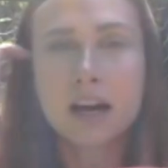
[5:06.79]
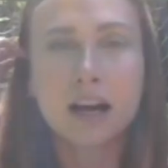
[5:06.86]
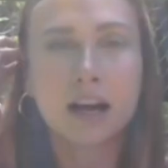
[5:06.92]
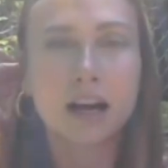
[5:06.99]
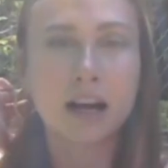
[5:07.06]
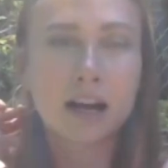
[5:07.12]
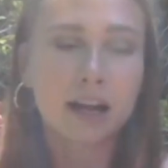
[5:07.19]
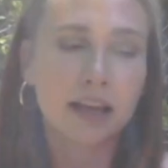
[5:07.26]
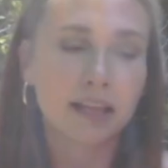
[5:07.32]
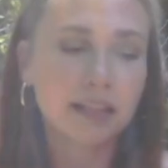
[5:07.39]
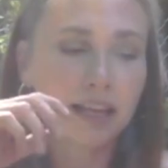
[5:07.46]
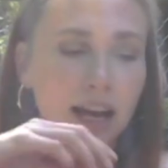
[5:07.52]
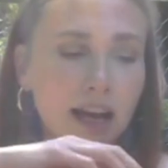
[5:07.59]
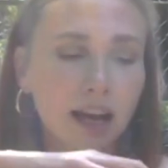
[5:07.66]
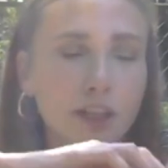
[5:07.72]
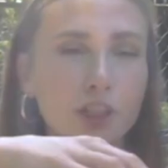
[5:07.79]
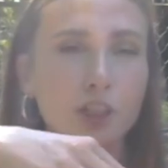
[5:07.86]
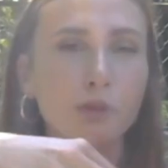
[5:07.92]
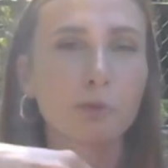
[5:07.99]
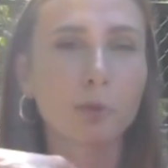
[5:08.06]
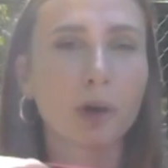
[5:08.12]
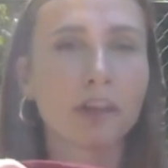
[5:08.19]
Uh, and yeah, I
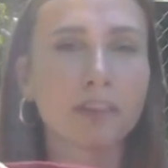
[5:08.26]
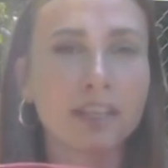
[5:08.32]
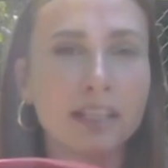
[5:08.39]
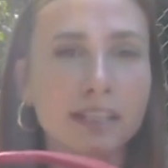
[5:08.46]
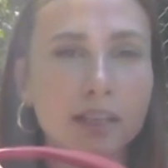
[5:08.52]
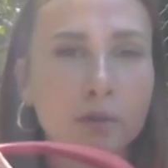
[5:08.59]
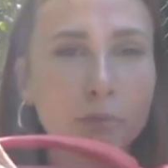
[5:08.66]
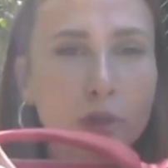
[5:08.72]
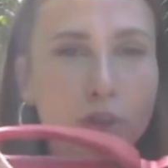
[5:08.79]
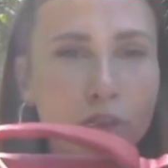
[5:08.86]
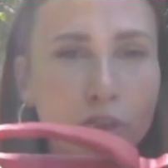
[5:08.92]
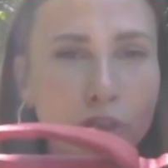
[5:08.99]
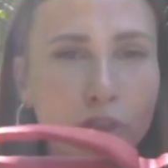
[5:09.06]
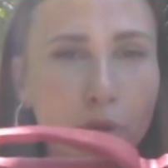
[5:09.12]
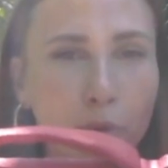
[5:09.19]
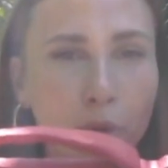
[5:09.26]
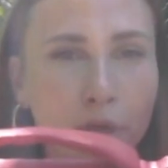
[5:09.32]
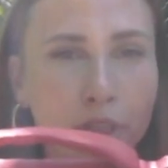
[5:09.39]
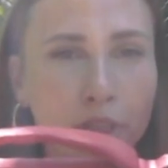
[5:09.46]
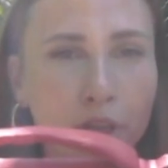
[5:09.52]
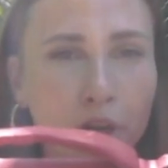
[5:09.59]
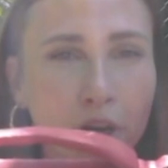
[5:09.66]
just bought these emotional
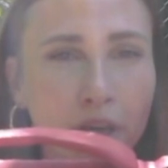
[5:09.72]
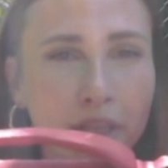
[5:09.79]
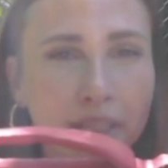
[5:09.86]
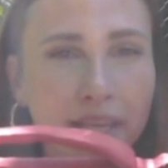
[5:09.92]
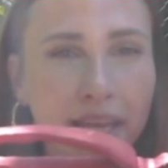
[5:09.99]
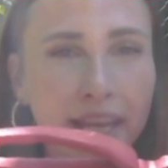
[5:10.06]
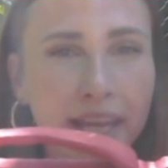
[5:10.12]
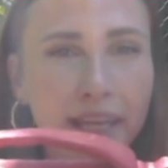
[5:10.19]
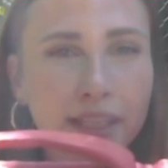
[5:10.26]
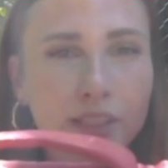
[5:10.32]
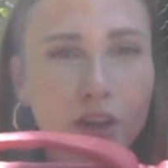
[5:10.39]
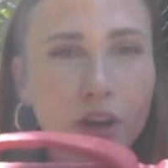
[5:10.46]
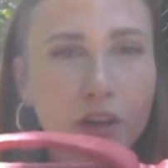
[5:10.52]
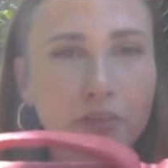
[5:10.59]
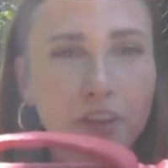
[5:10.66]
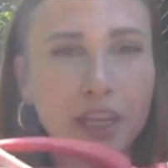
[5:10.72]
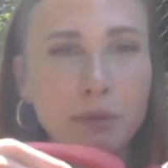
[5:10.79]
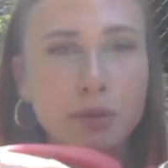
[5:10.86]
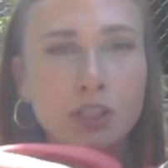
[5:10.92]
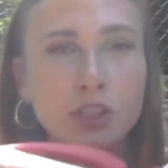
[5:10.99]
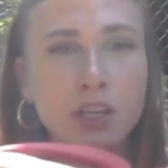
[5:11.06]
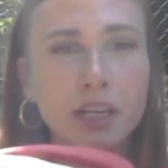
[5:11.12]
support dog tags off
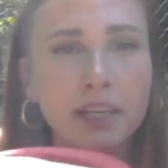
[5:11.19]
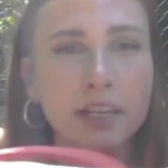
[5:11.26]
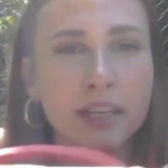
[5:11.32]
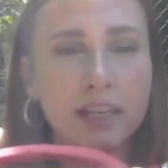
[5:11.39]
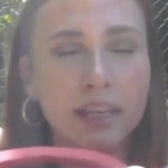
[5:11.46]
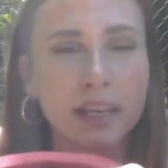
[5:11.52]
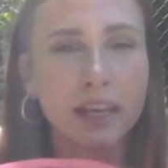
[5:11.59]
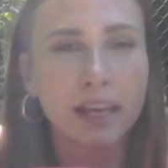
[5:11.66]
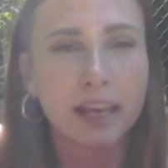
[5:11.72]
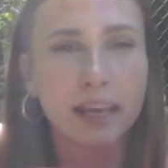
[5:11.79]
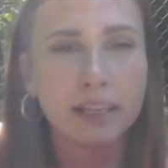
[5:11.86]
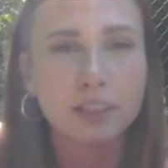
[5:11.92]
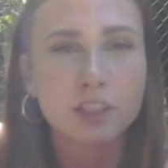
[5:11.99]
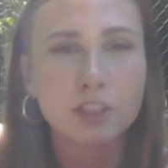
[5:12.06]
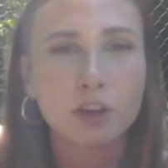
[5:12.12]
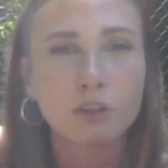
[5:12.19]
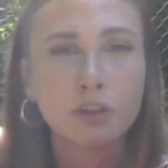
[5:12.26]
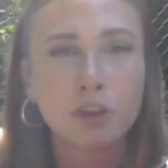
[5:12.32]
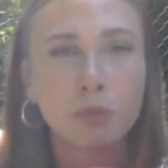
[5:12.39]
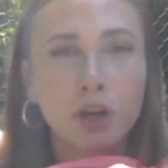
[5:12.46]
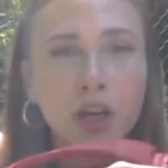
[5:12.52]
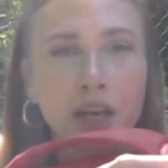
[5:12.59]
Amazon and sewed
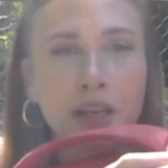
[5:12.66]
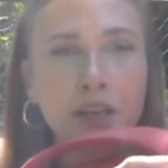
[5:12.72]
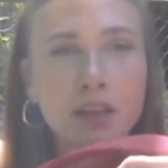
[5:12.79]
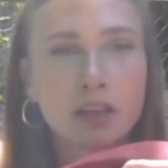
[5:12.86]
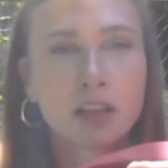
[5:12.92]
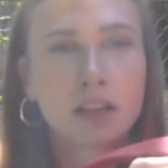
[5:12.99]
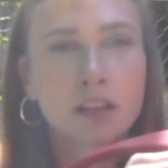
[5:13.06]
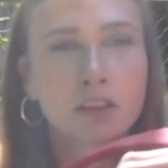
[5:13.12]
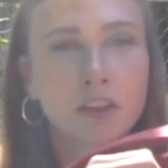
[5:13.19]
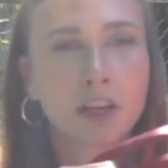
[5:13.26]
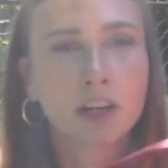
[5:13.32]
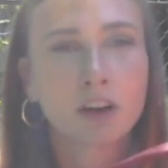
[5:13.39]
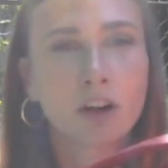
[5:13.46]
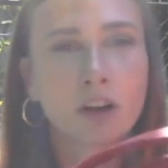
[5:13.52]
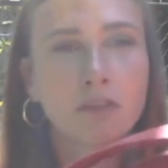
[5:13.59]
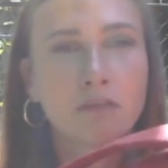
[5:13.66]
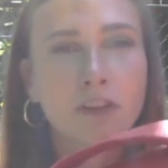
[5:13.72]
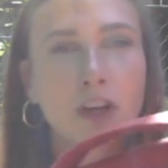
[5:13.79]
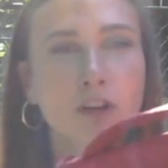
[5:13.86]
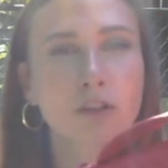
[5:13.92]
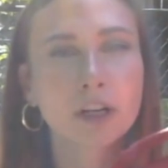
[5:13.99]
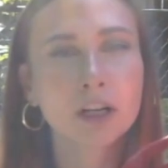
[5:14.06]
them on. They're on
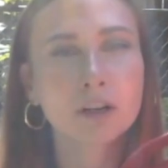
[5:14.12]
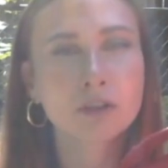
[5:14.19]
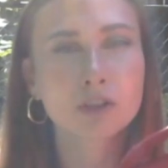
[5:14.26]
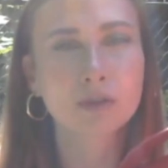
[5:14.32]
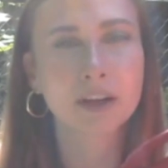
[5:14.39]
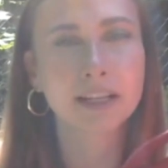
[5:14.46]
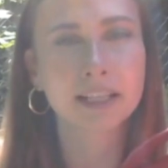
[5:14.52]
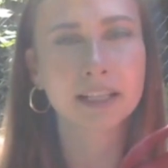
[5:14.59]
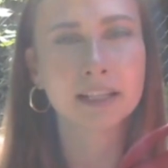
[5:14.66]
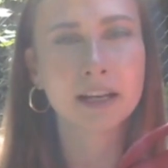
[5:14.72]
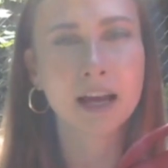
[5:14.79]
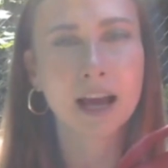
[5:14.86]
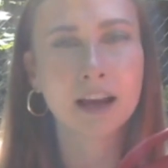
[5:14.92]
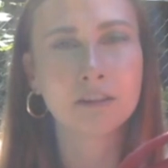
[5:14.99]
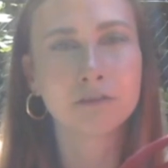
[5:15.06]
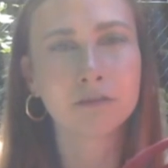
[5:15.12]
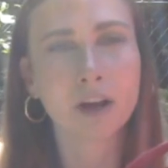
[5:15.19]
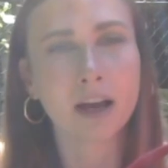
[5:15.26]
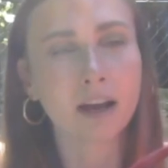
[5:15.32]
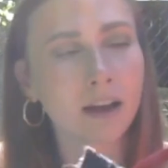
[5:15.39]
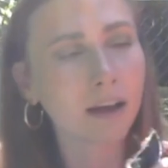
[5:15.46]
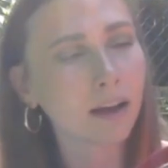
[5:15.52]
Velcro, so I can have
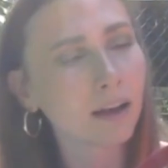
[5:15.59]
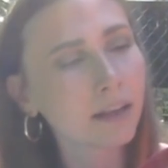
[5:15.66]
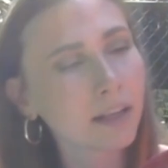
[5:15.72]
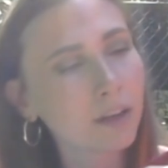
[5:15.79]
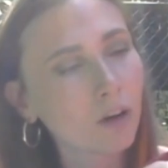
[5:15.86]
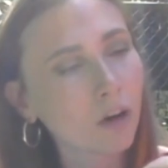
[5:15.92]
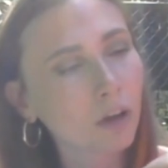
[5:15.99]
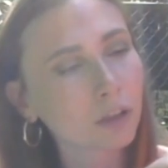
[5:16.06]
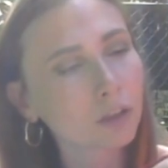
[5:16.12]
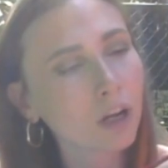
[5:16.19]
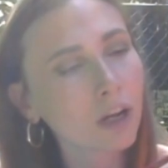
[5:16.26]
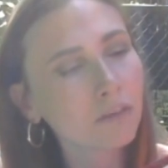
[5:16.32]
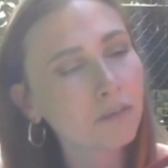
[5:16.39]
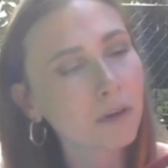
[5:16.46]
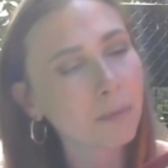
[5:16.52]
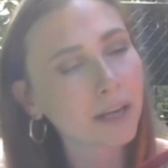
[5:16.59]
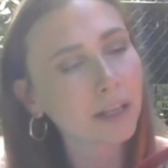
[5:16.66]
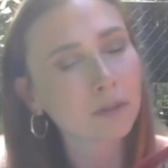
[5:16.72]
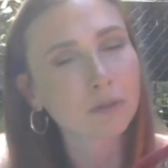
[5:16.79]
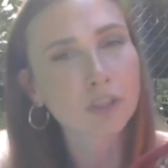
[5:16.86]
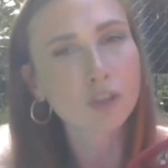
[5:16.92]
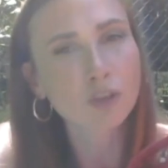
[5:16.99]
uh, it on or off at my
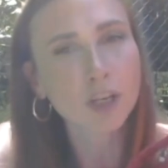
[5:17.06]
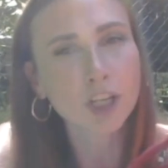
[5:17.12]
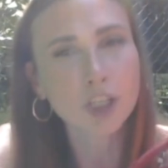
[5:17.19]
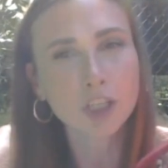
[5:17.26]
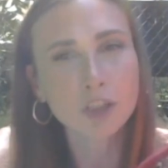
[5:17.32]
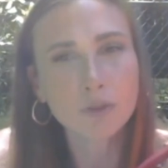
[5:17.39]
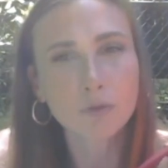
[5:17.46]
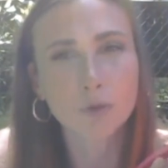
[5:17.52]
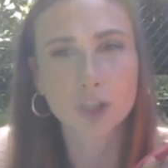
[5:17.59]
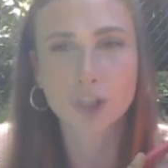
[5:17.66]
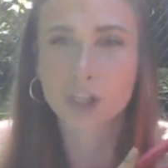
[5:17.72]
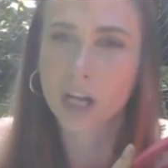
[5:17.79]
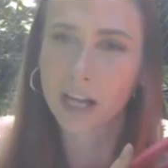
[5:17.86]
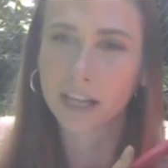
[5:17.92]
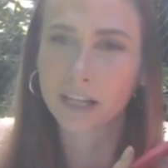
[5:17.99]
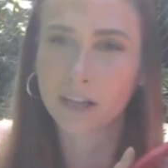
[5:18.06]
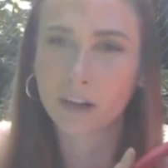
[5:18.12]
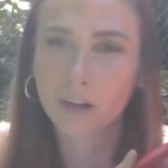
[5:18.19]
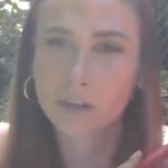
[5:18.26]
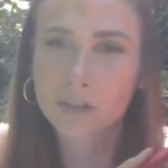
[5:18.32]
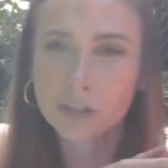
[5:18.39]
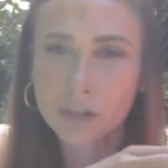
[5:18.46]
own discretion, which I
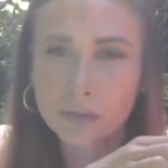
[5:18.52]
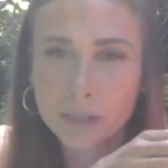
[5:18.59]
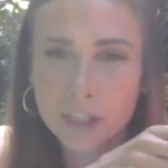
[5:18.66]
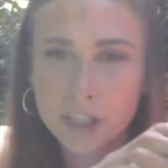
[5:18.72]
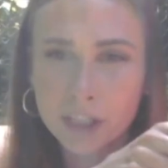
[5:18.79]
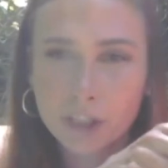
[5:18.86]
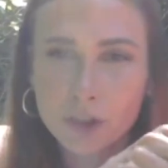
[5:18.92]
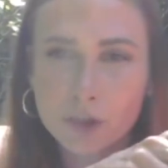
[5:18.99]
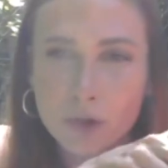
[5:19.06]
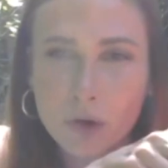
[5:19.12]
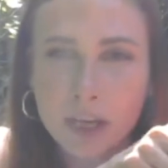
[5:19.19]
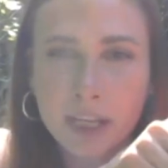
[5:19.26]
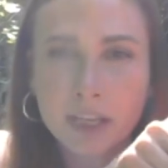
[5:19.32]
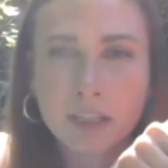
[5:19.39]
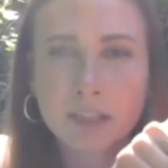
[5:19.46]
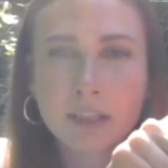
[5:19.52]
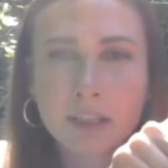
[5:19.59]
also really enjoy.